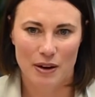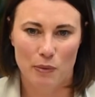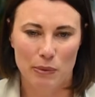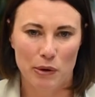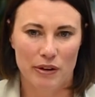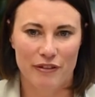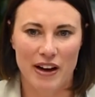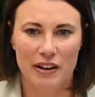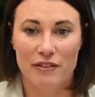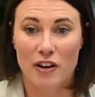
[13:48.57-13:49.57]
When we're in a
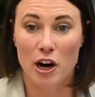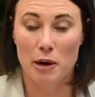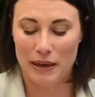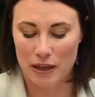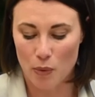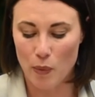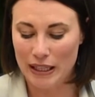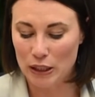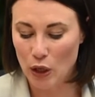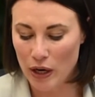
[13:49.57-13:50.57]
fun environment,
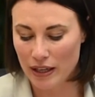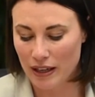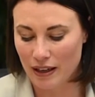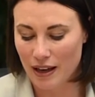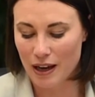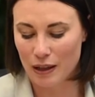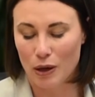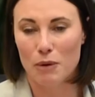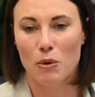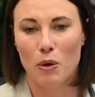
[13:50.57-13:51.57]
we're learning a
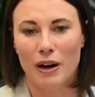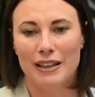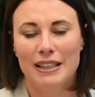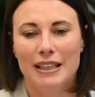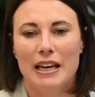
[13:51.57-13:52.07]
lot more.